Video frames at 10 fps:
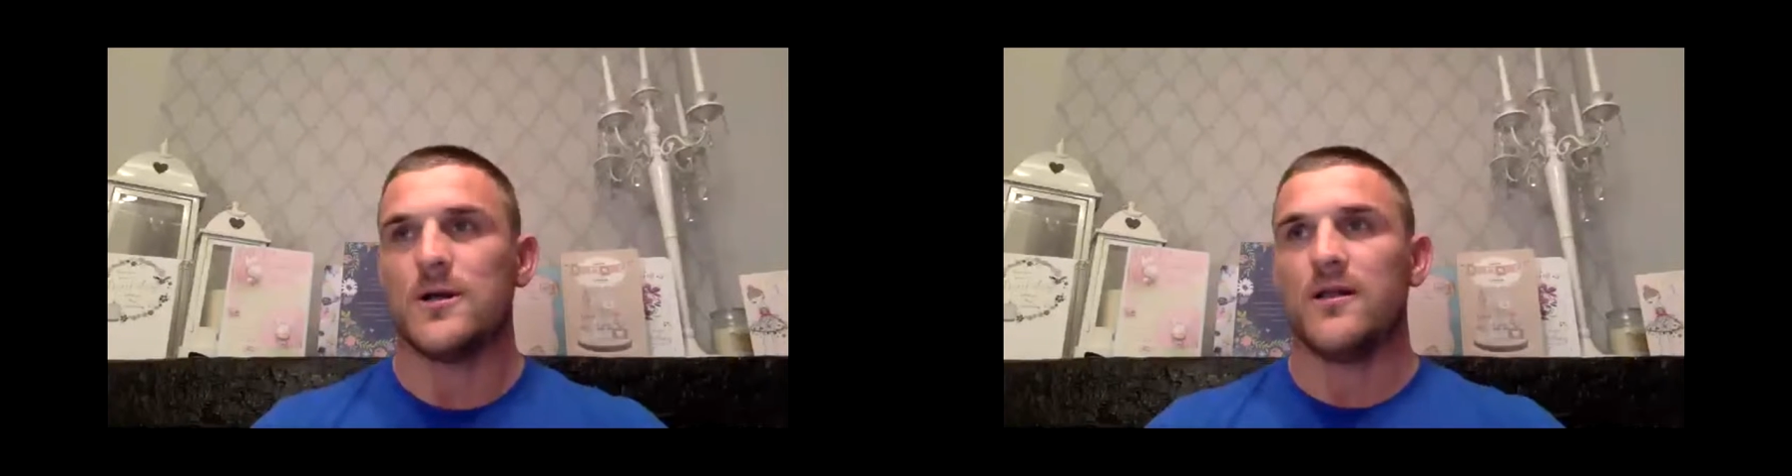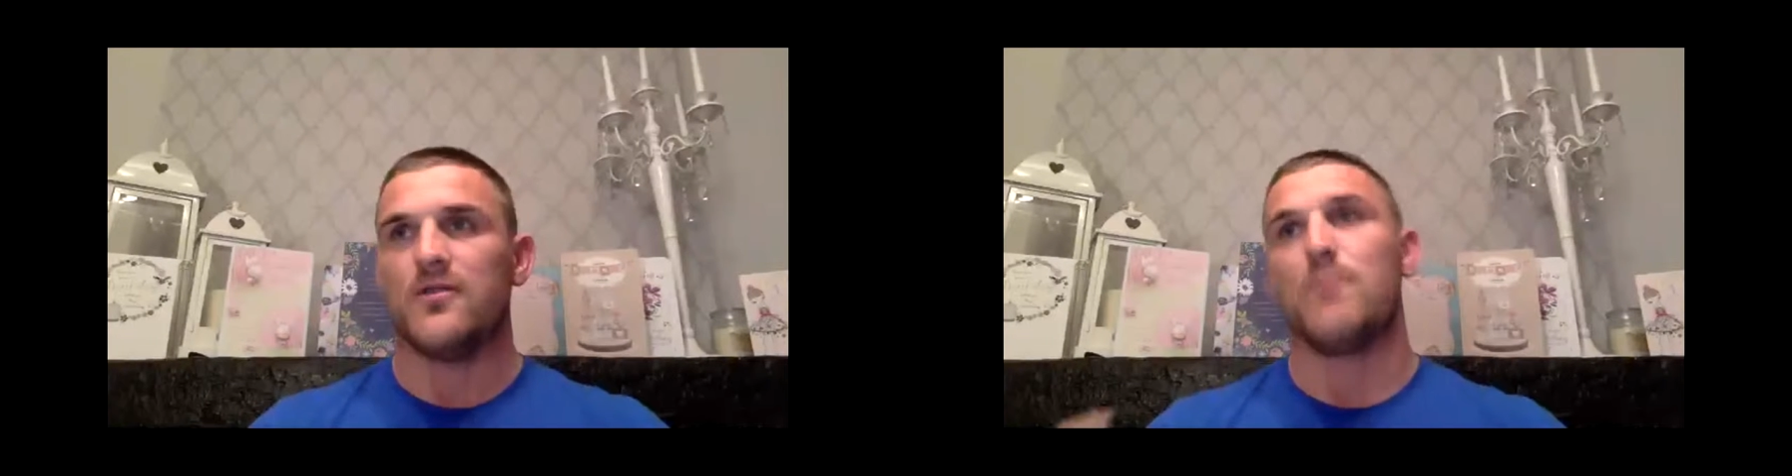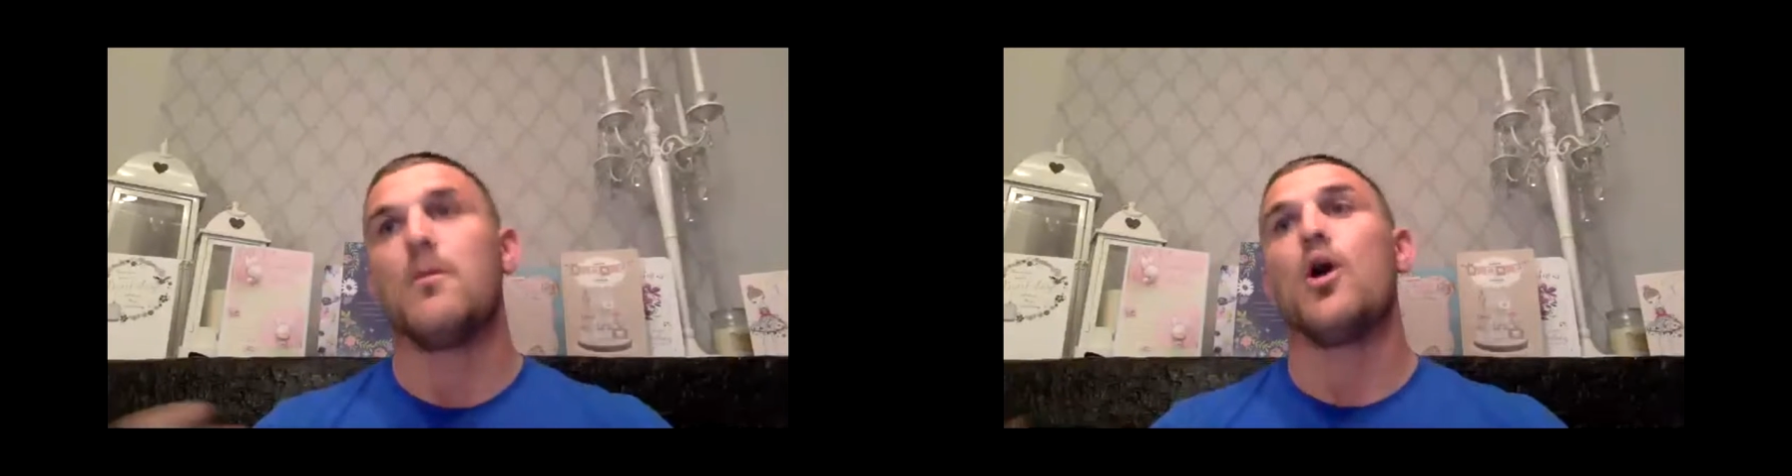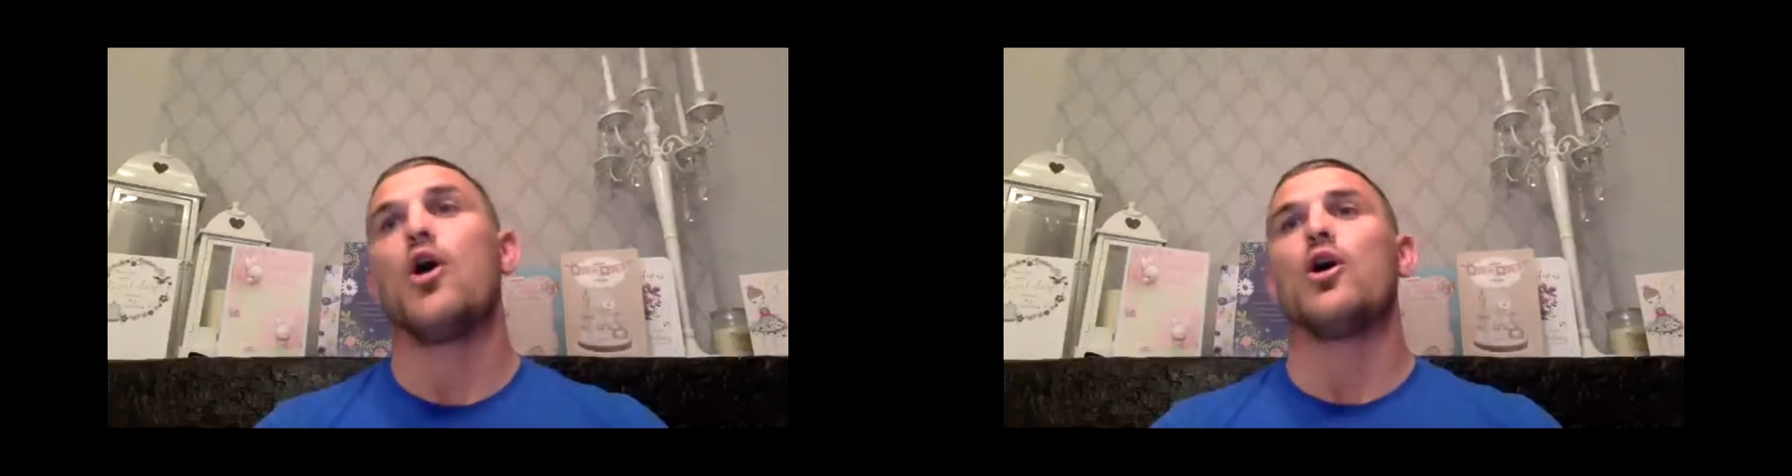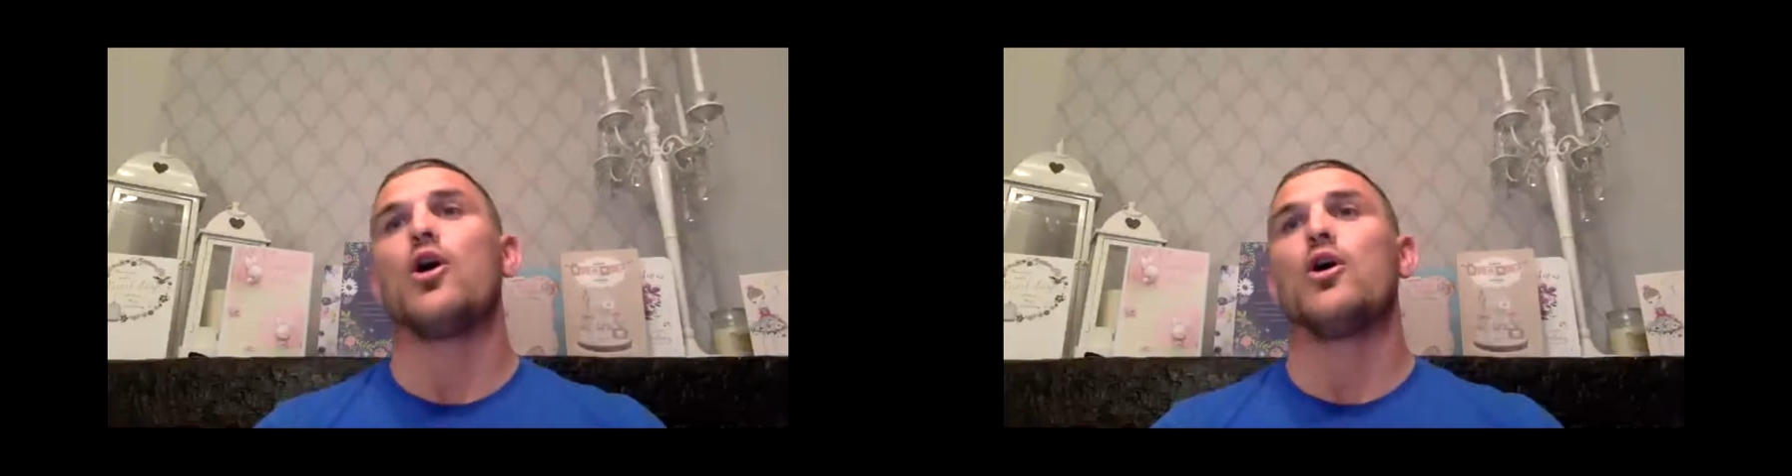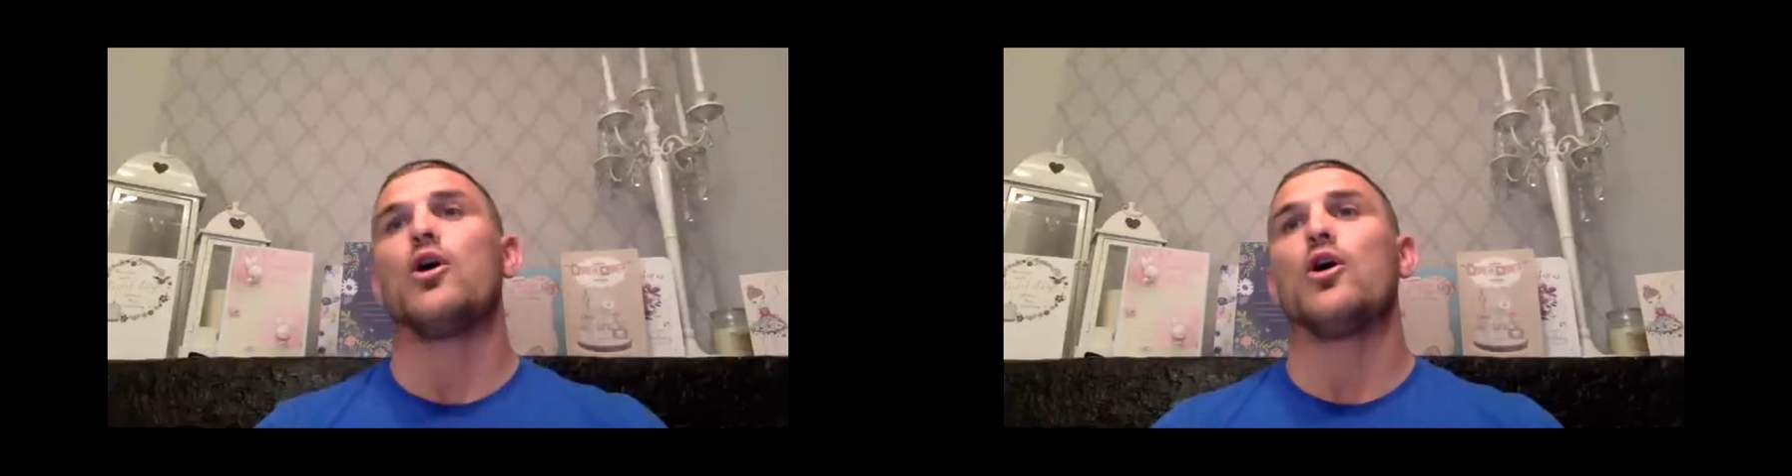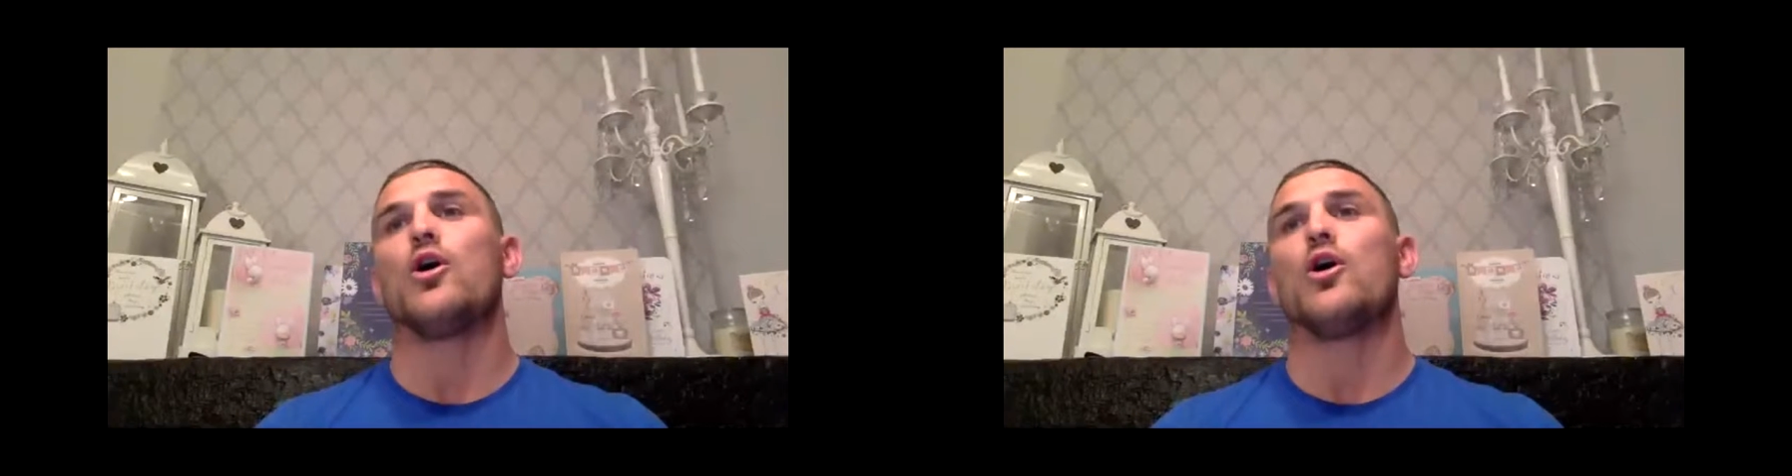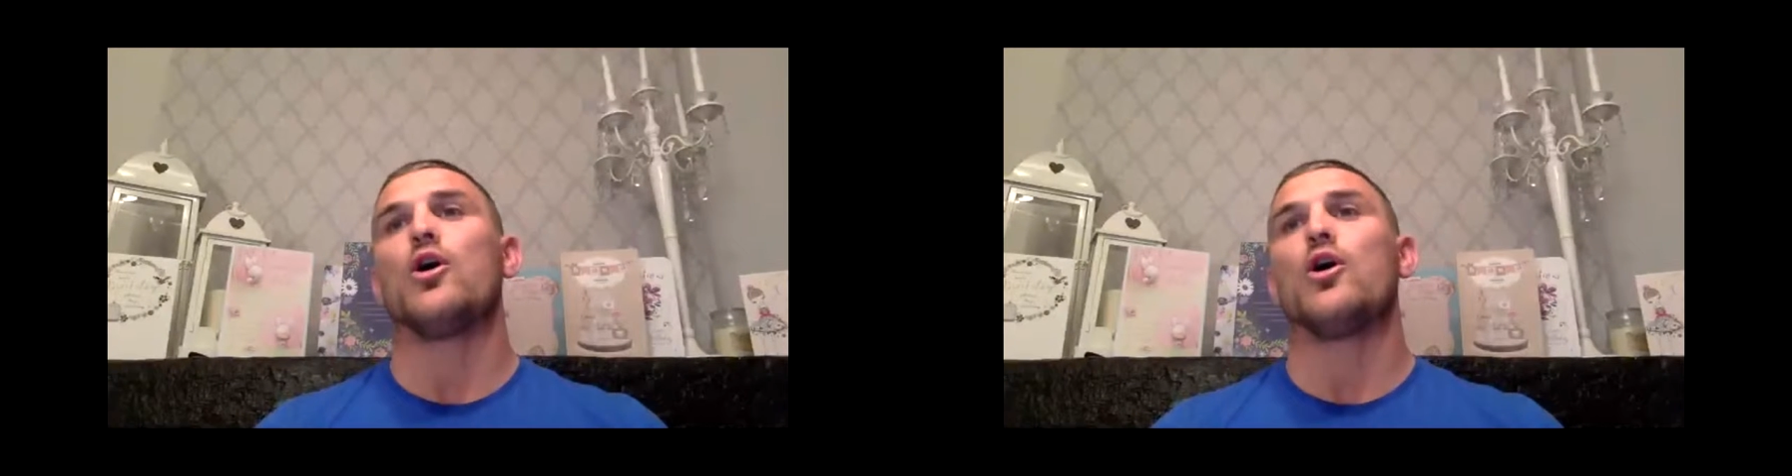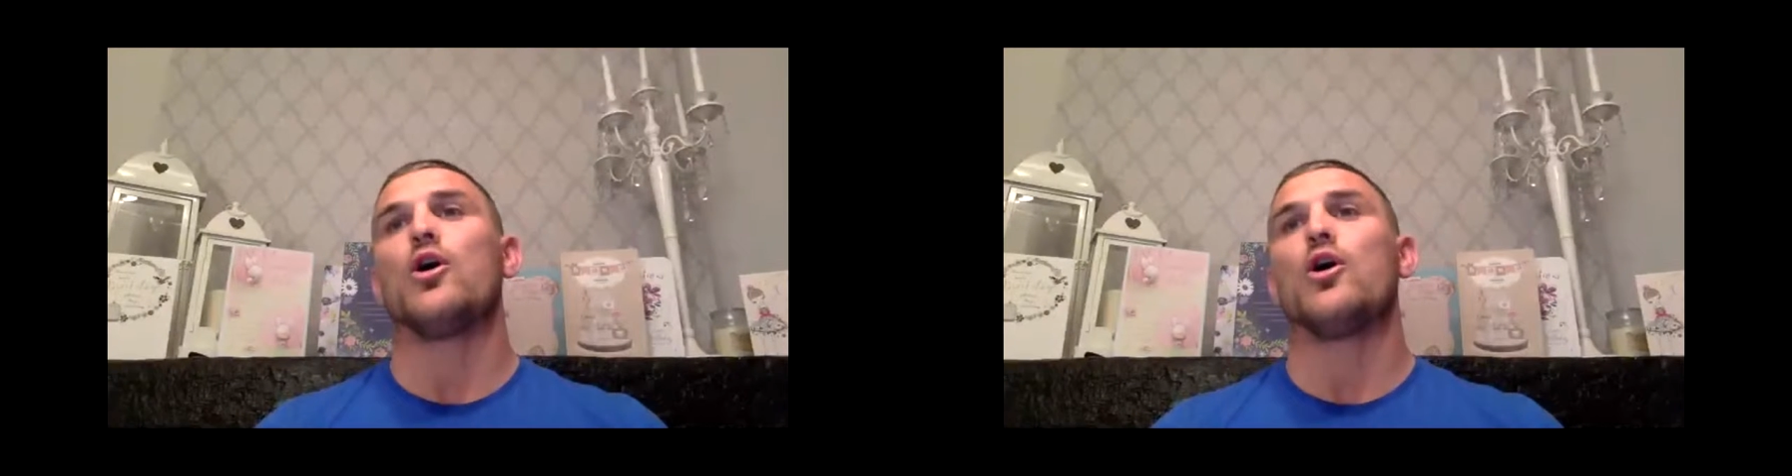the more your